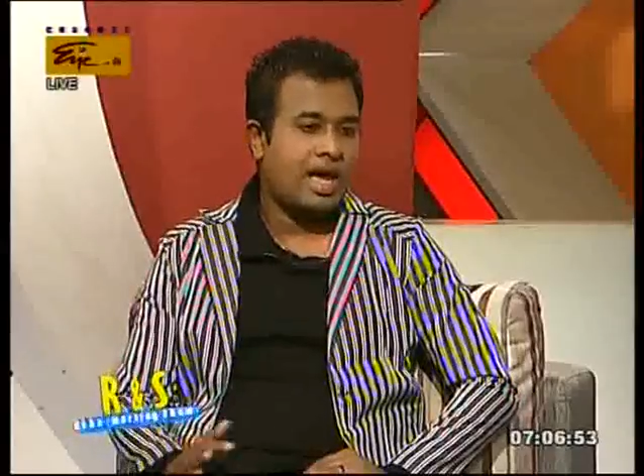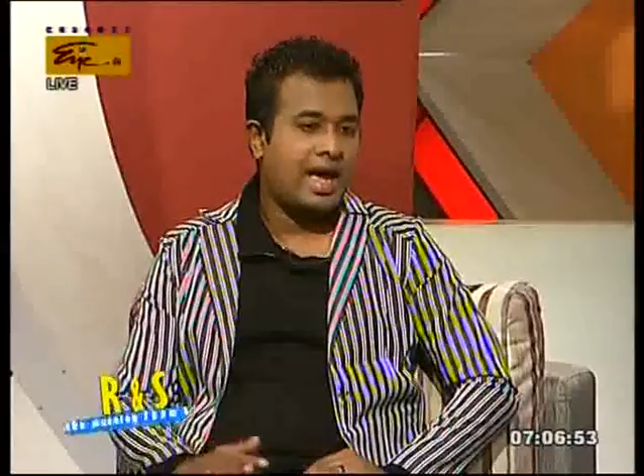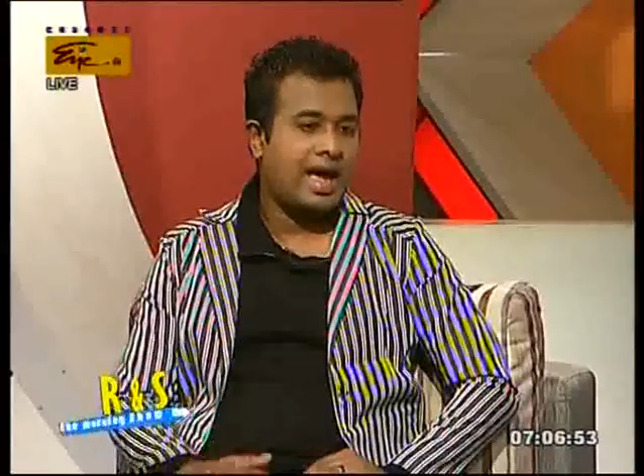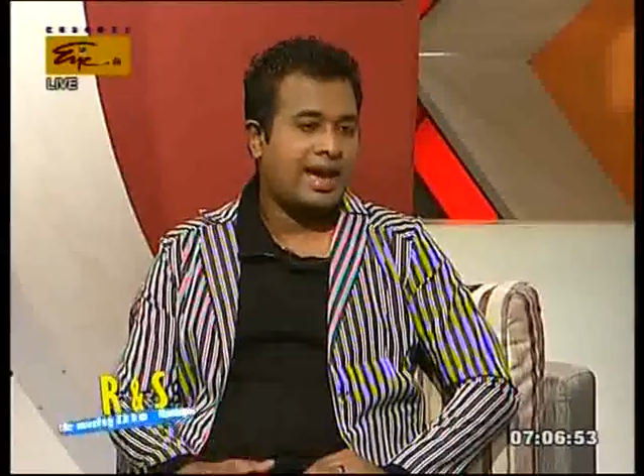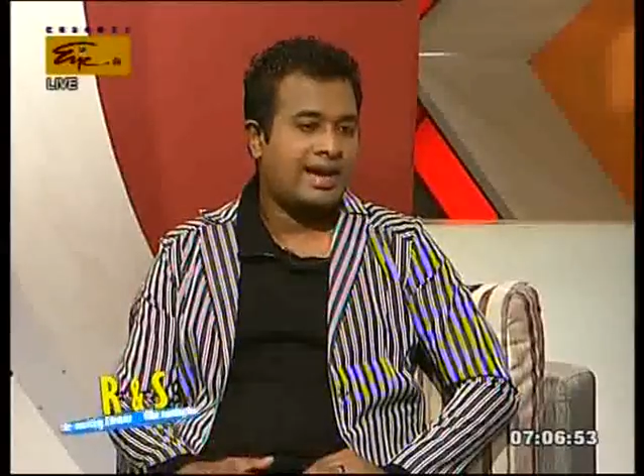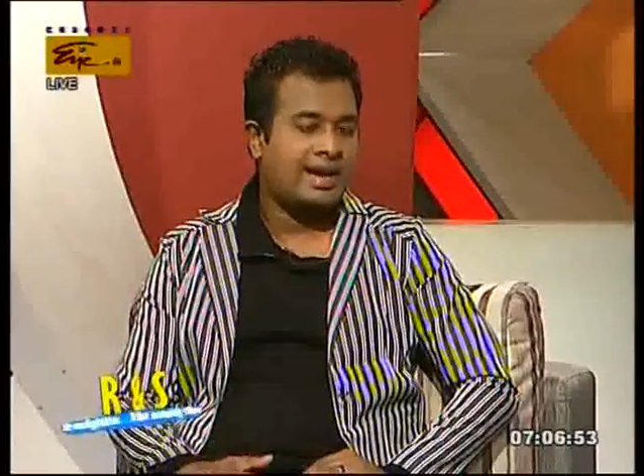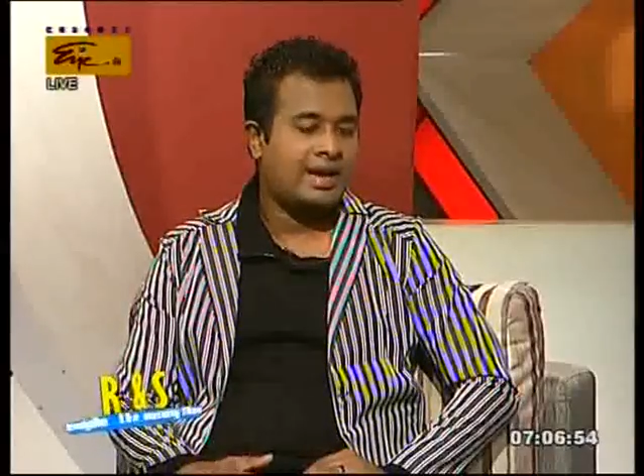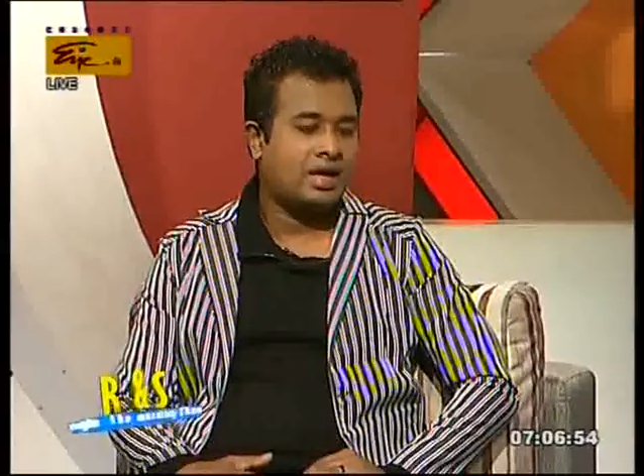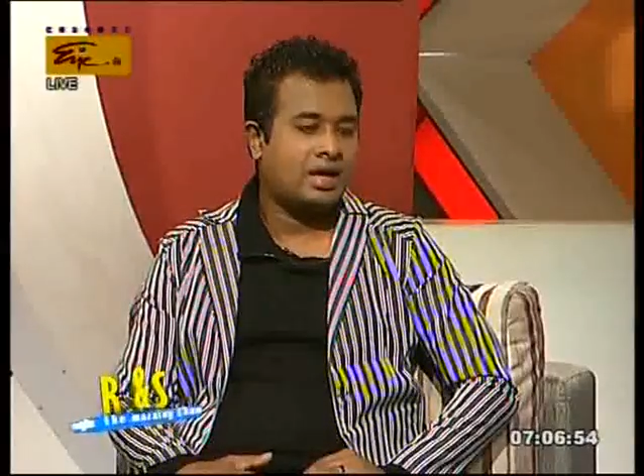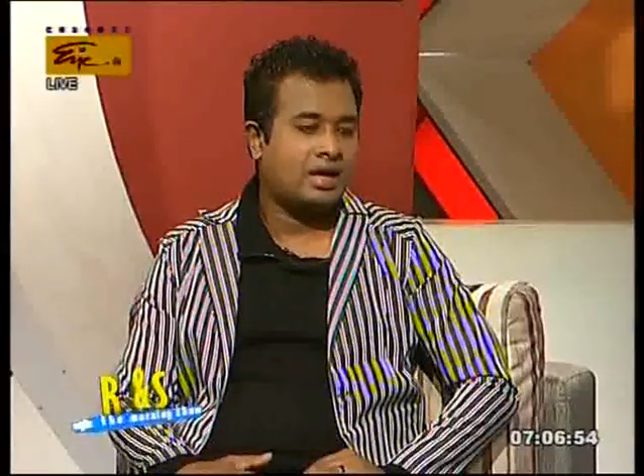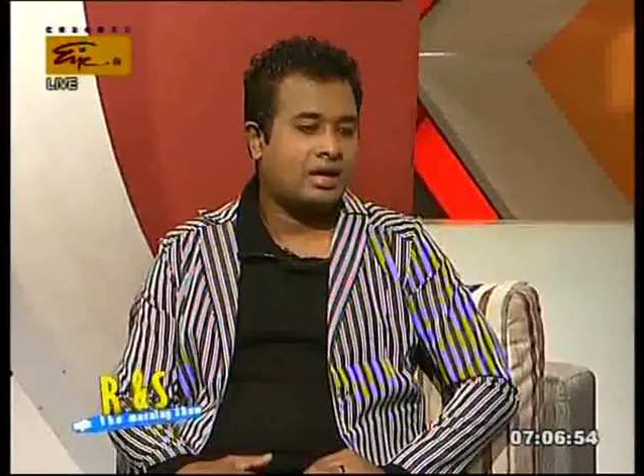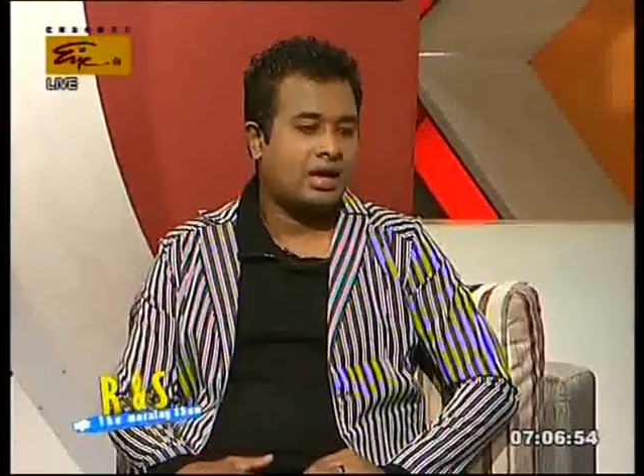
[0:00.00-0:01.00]
And
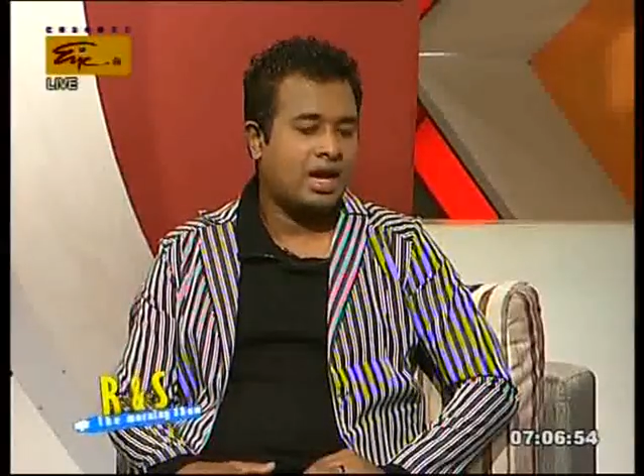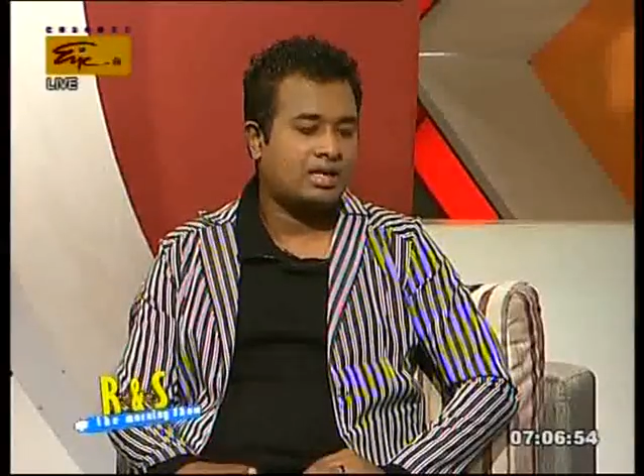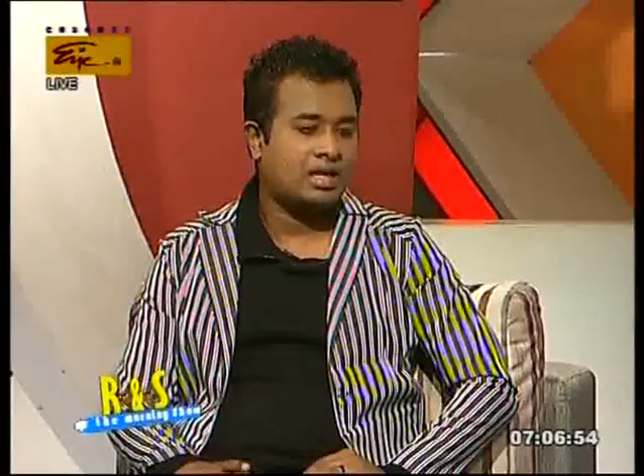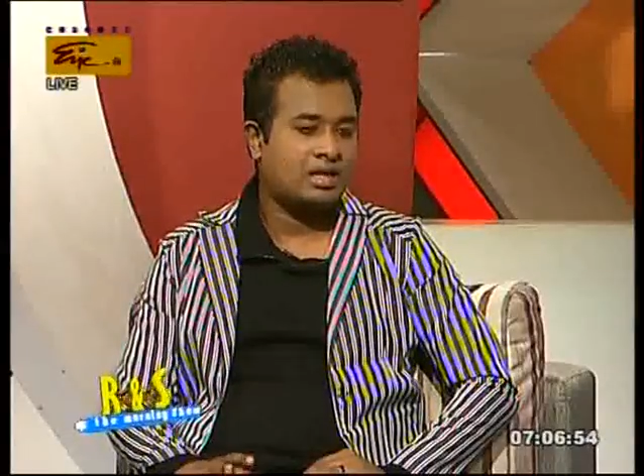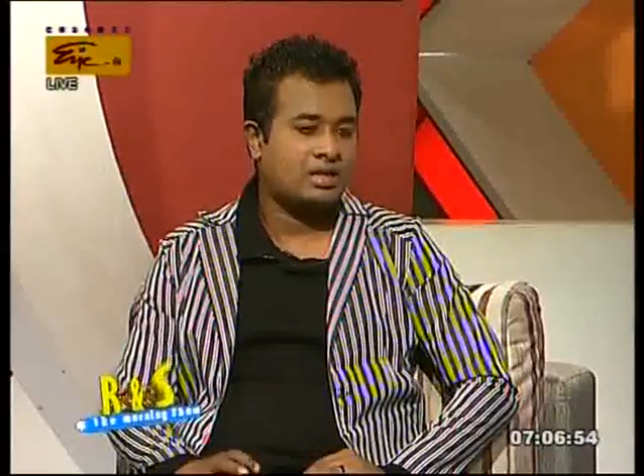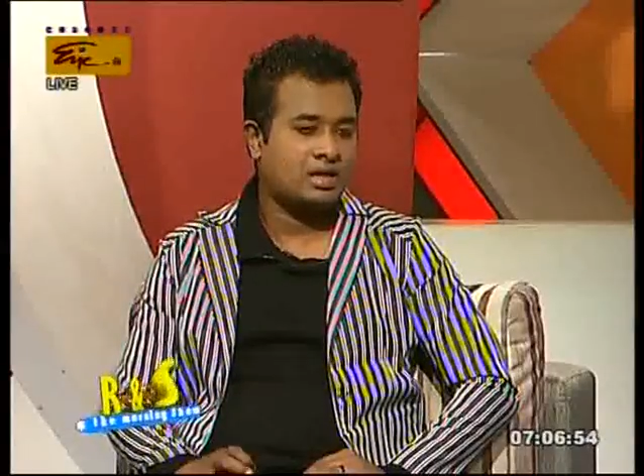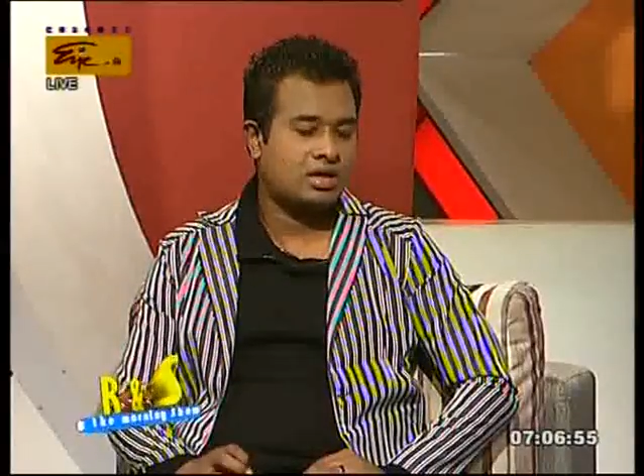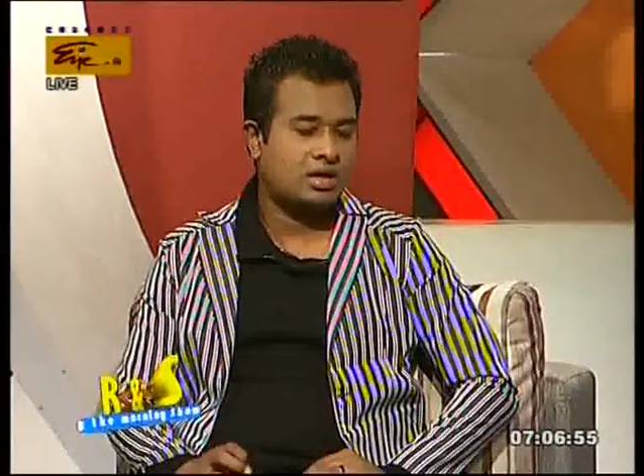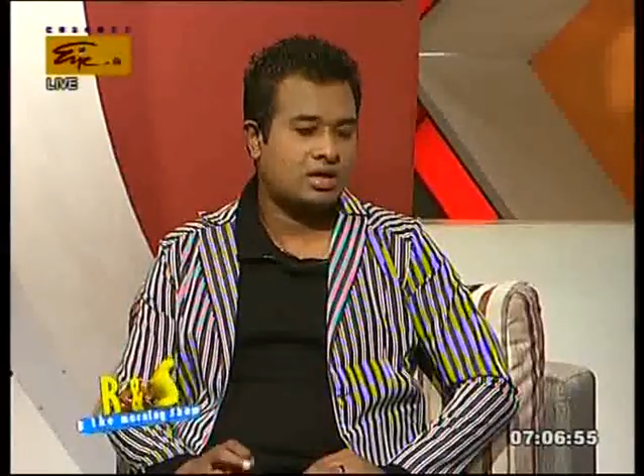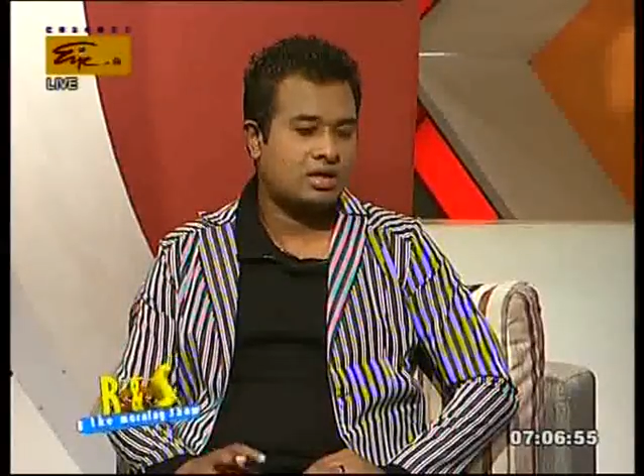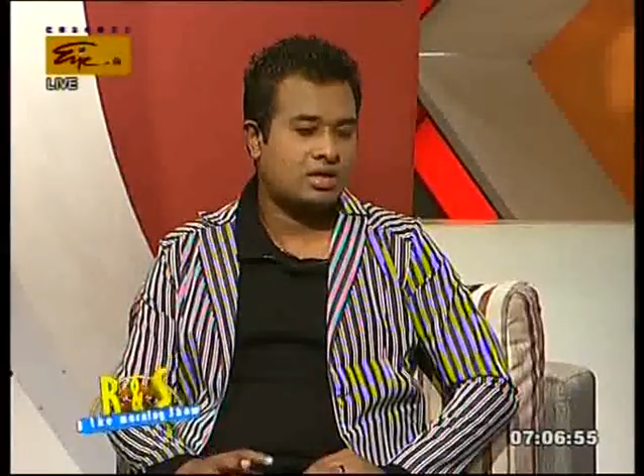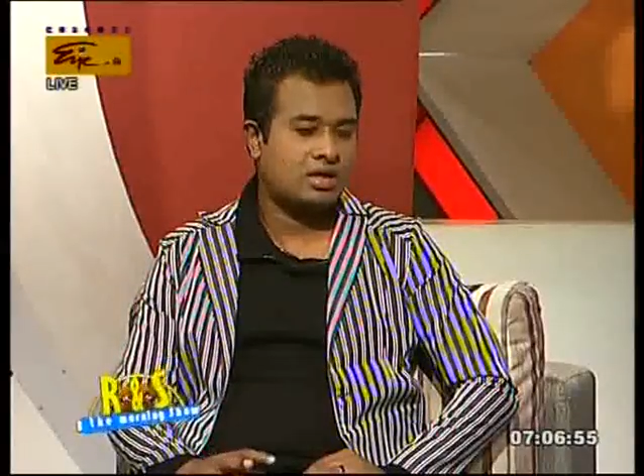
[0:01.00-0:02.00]
I think
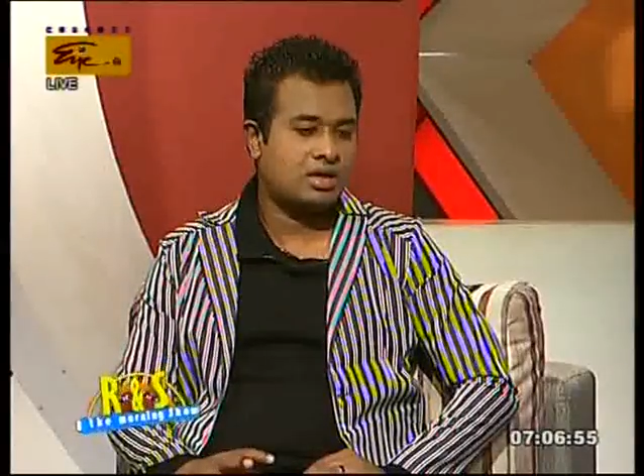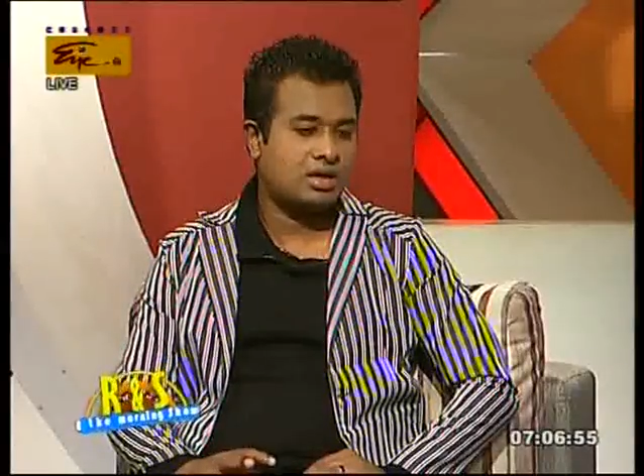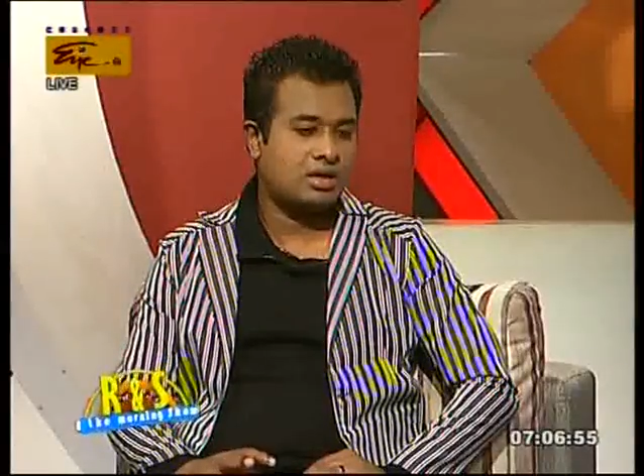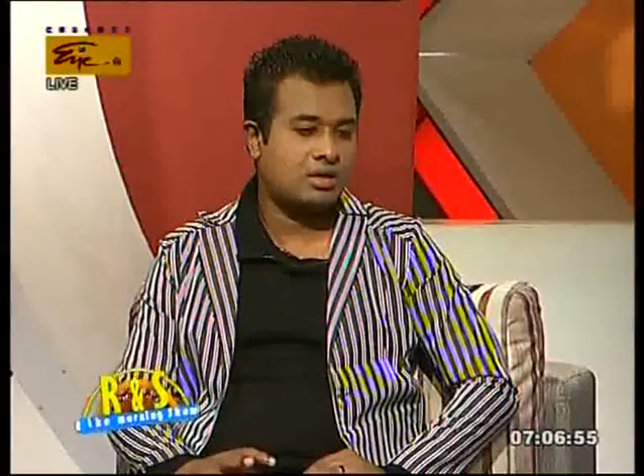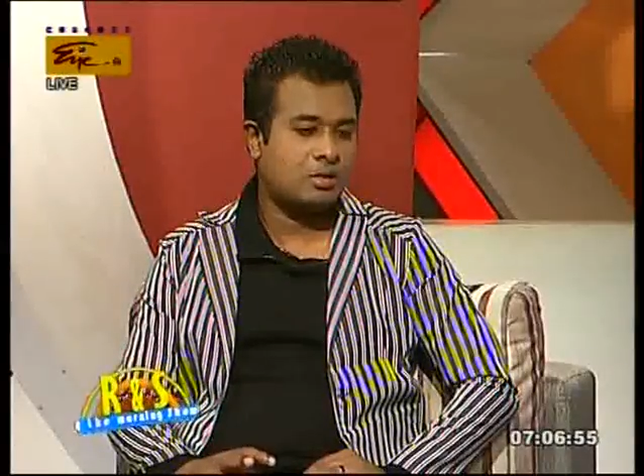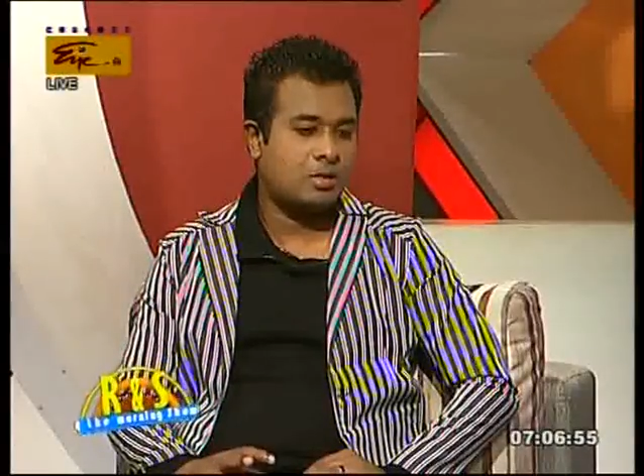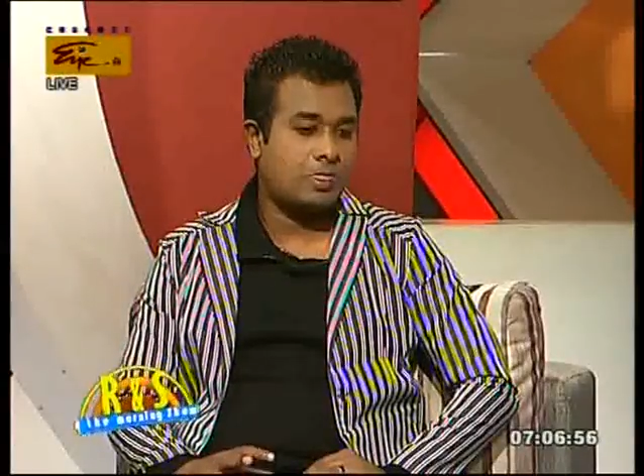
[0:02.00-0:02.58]
the